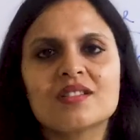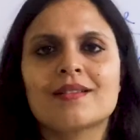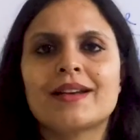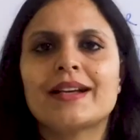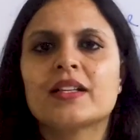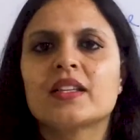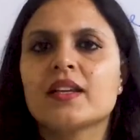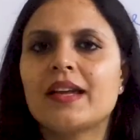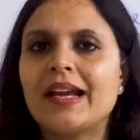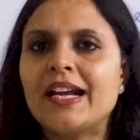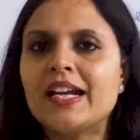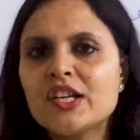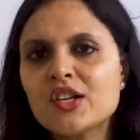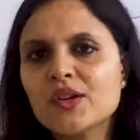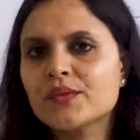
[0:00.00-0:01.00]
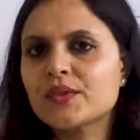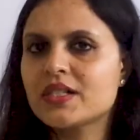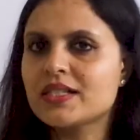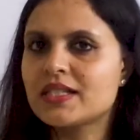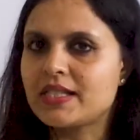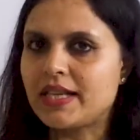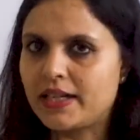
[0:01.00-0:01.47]
here at the end of the
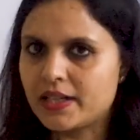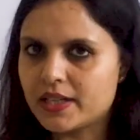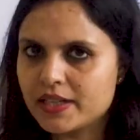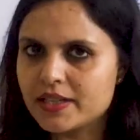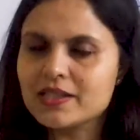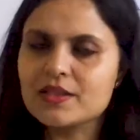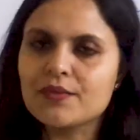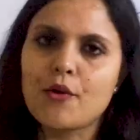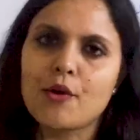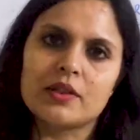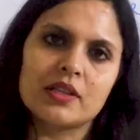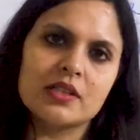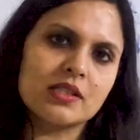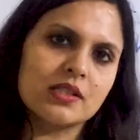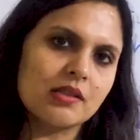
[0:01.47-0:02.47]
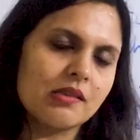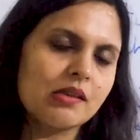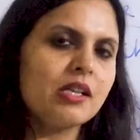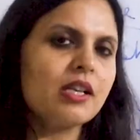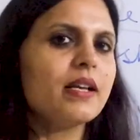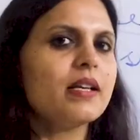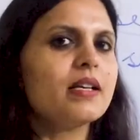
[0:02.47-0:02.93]
sentence for this
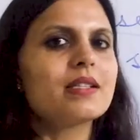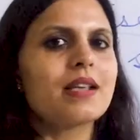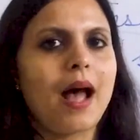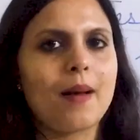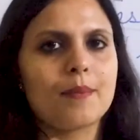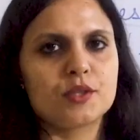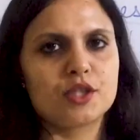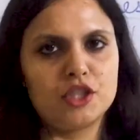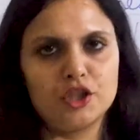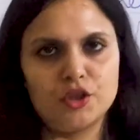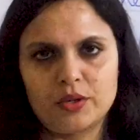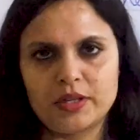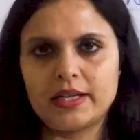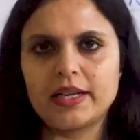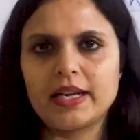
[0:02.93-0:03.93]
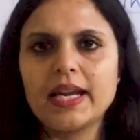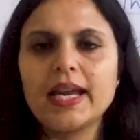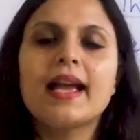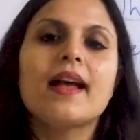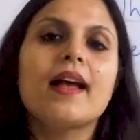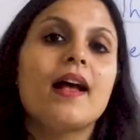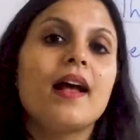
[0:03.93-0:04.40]
girl is
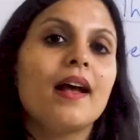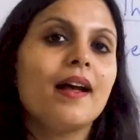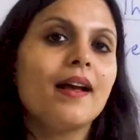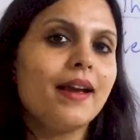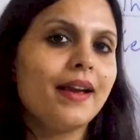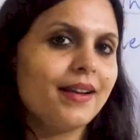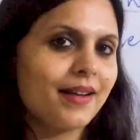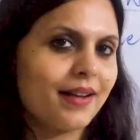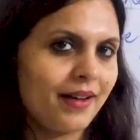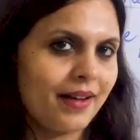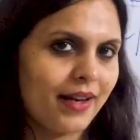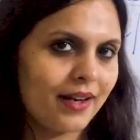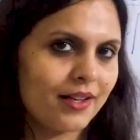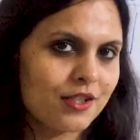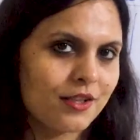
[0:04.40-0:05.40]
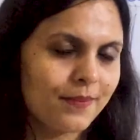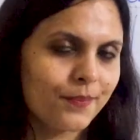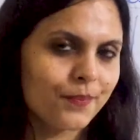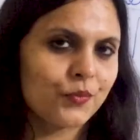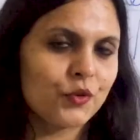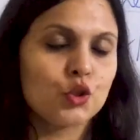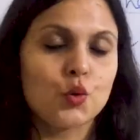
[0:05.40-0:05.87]
absolutely incorrect.
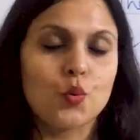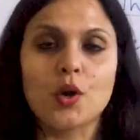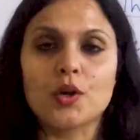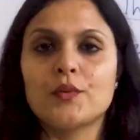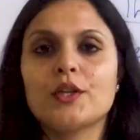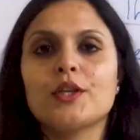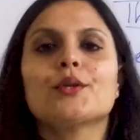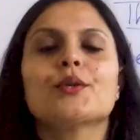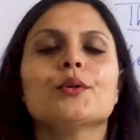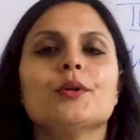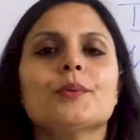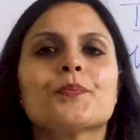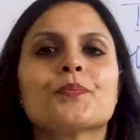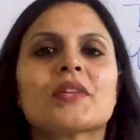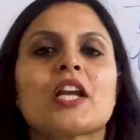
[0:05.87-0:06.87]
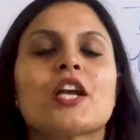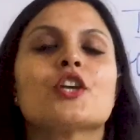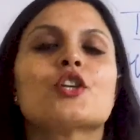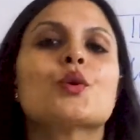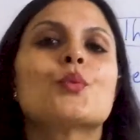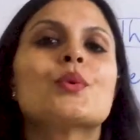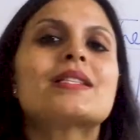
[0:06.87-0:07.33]
So what will you do?
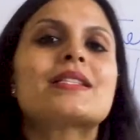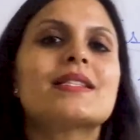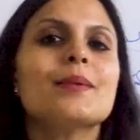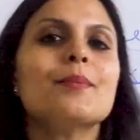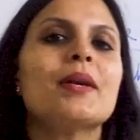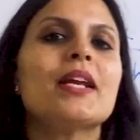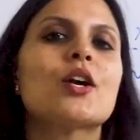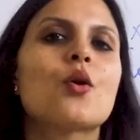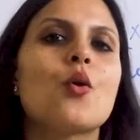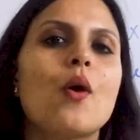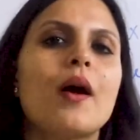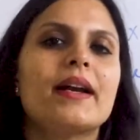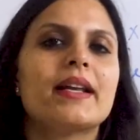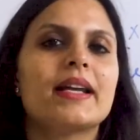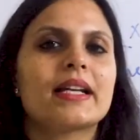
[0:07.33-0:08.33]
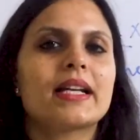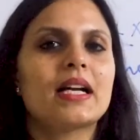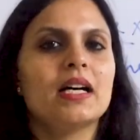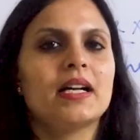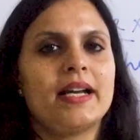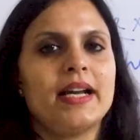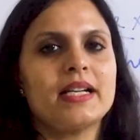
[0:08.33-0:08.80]
You will simply go ahead and
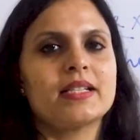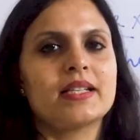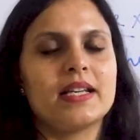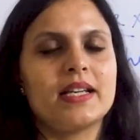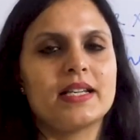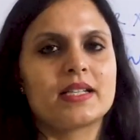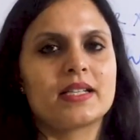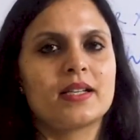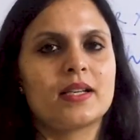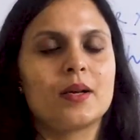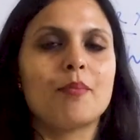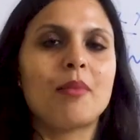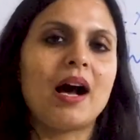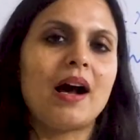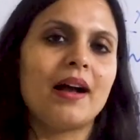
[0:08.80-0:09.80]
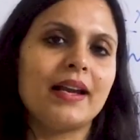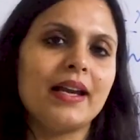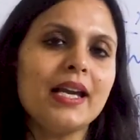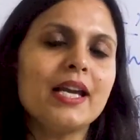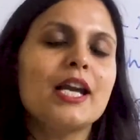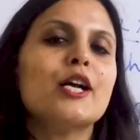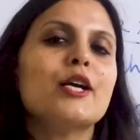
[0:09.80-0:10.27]
correct it
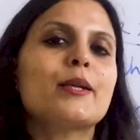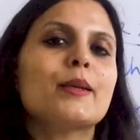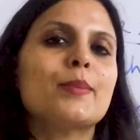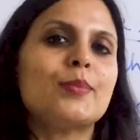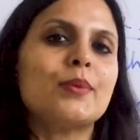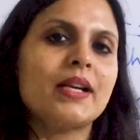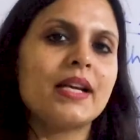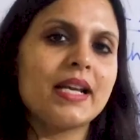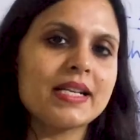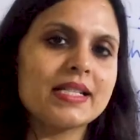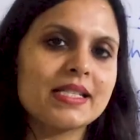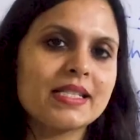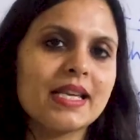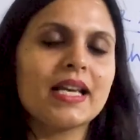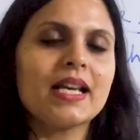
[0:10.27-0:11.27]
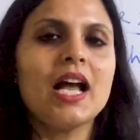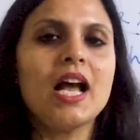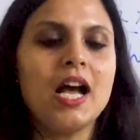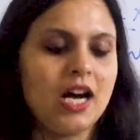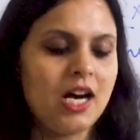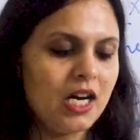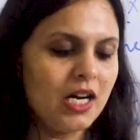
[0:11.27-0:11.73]
by replacing
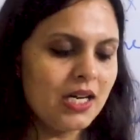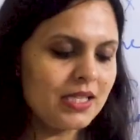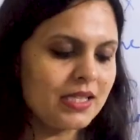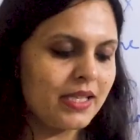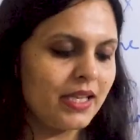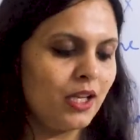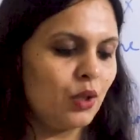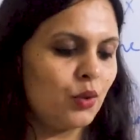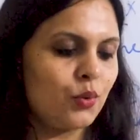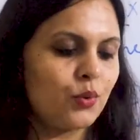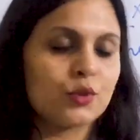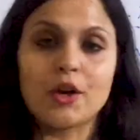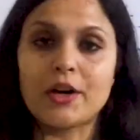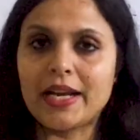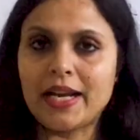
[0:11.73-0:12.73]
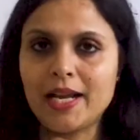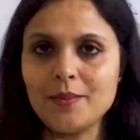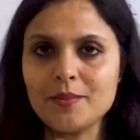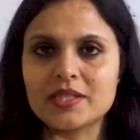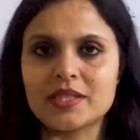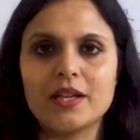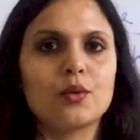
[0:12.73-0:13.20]

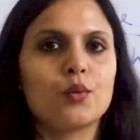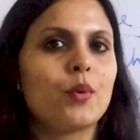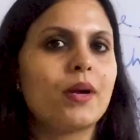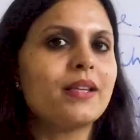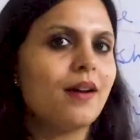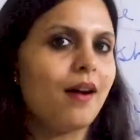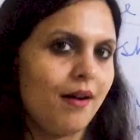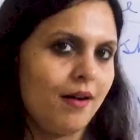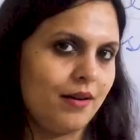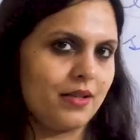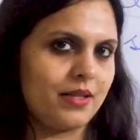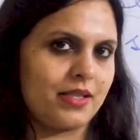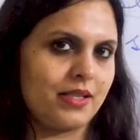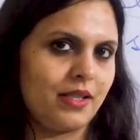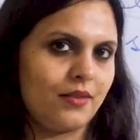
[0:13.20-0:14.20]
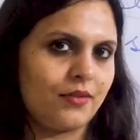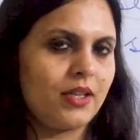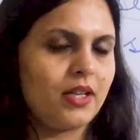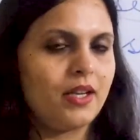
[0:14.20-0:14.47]
himself with herself,